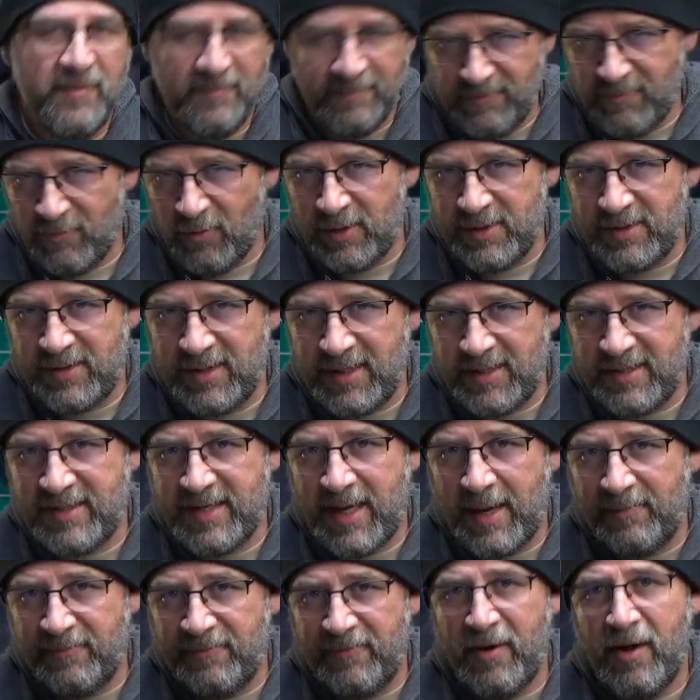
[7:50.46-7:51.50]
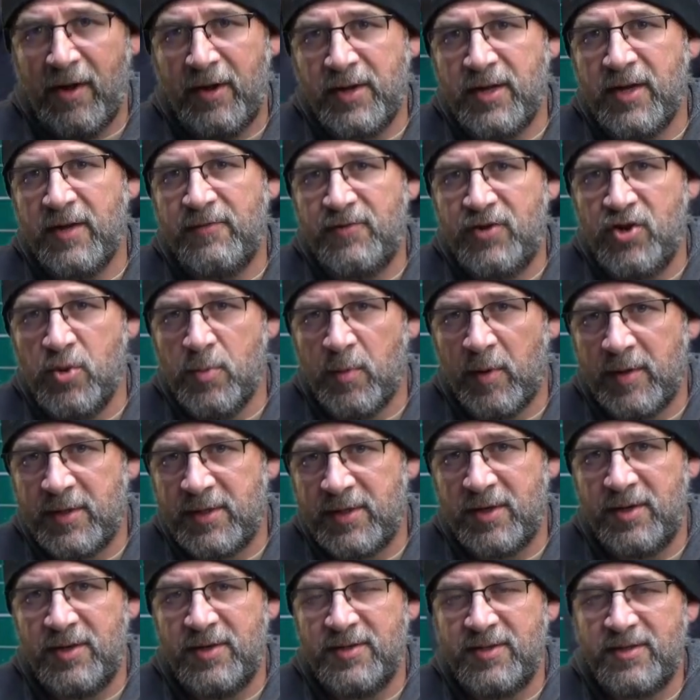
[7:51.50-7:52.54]
Once they stop falling, you have 2 more
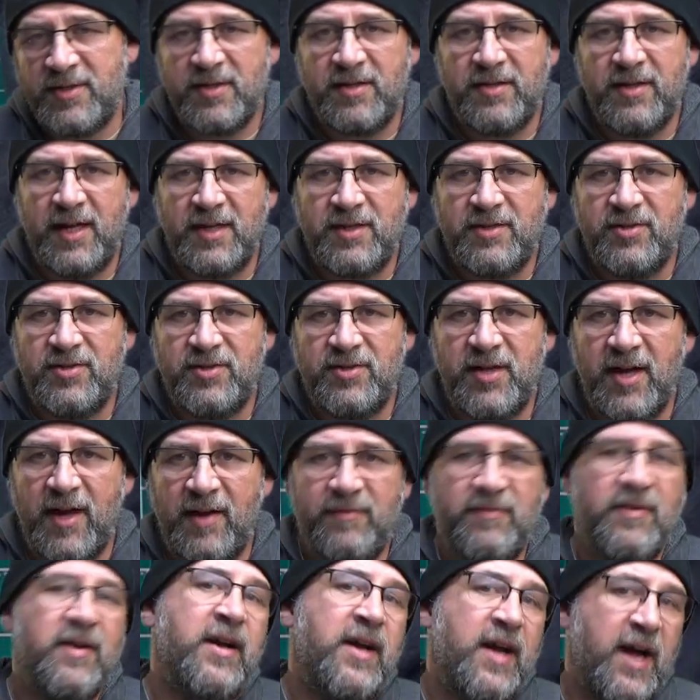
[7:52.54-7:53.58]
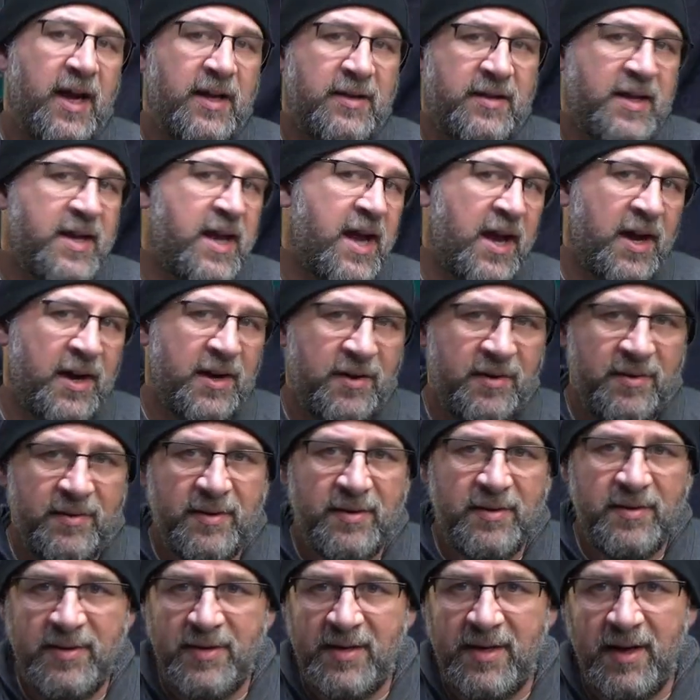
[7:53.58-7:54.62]
turns to collect your stuff. At the end,
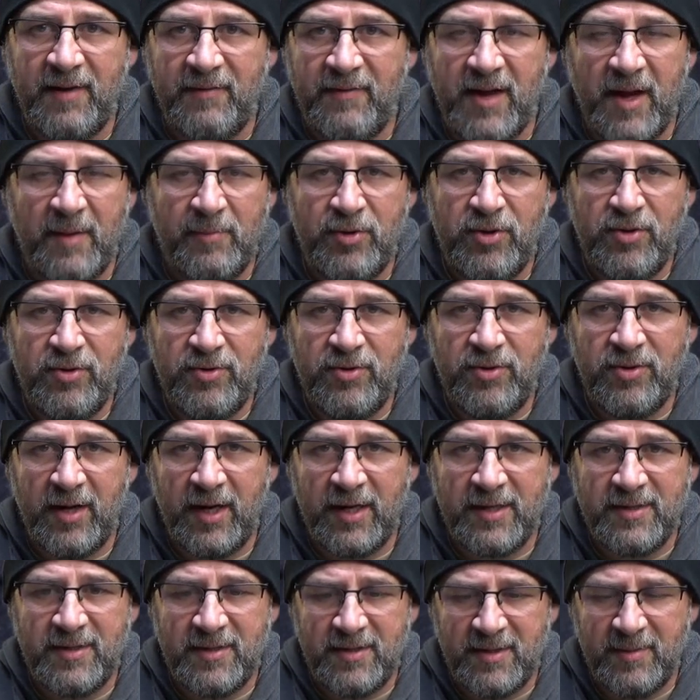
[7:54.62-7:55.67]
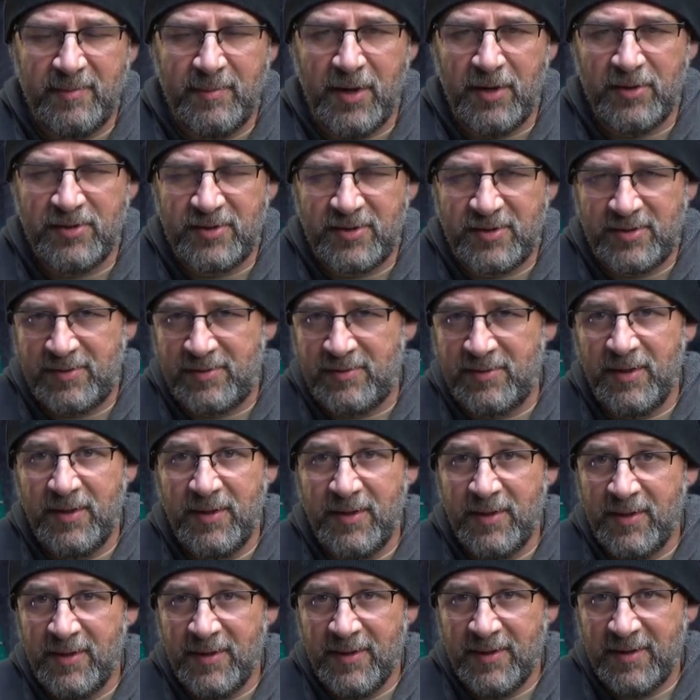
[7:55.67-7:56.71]
divvy up who collected the most
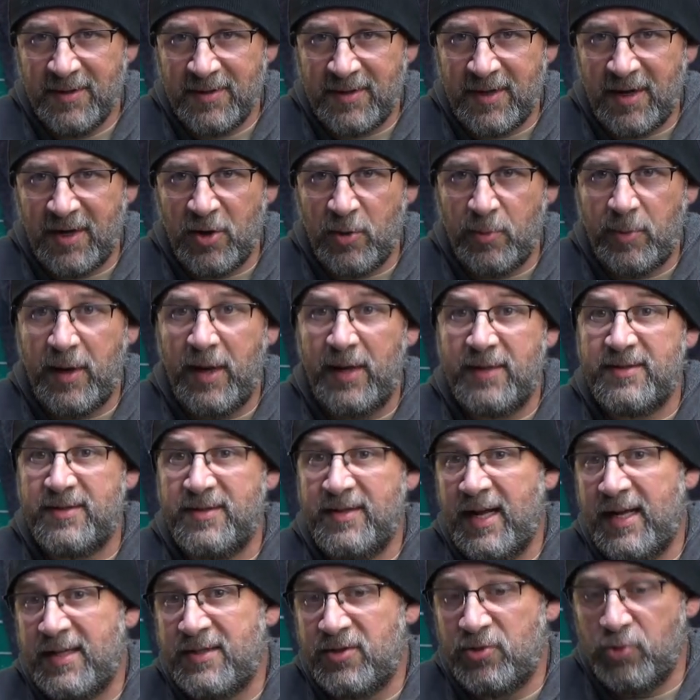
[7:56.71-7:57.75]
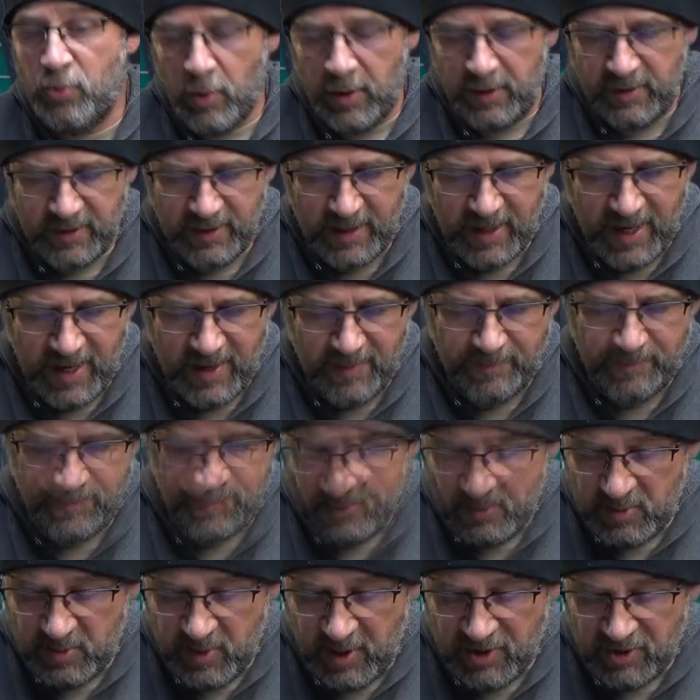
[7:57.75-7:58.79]
cargo pods, and that's who won the game.
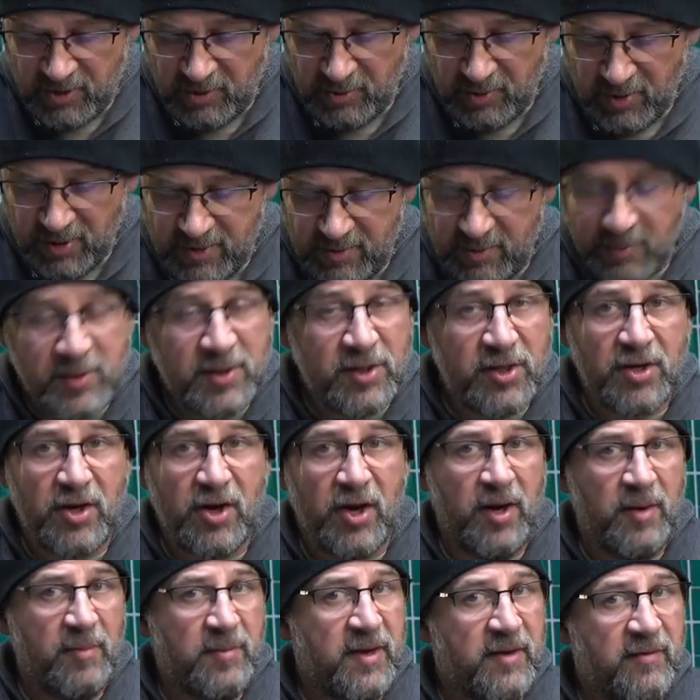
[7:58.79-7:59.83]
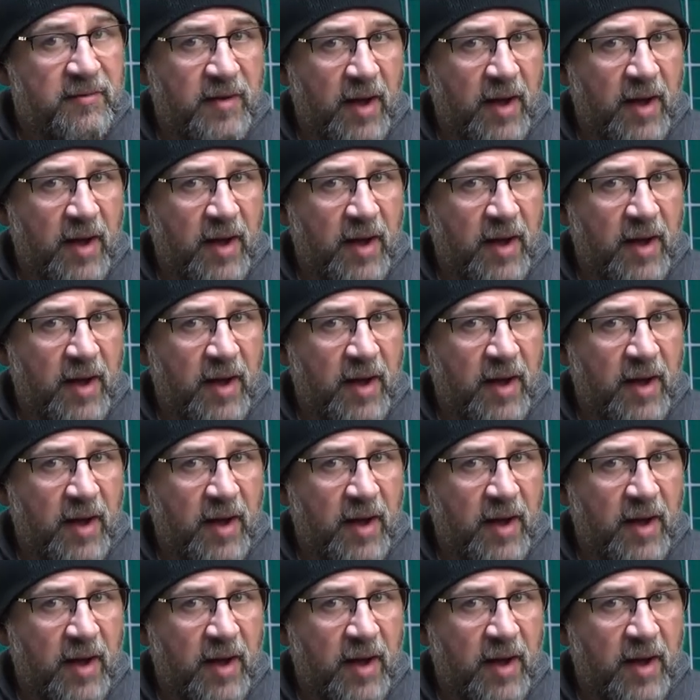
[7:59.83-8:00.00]
So special rules which are going to be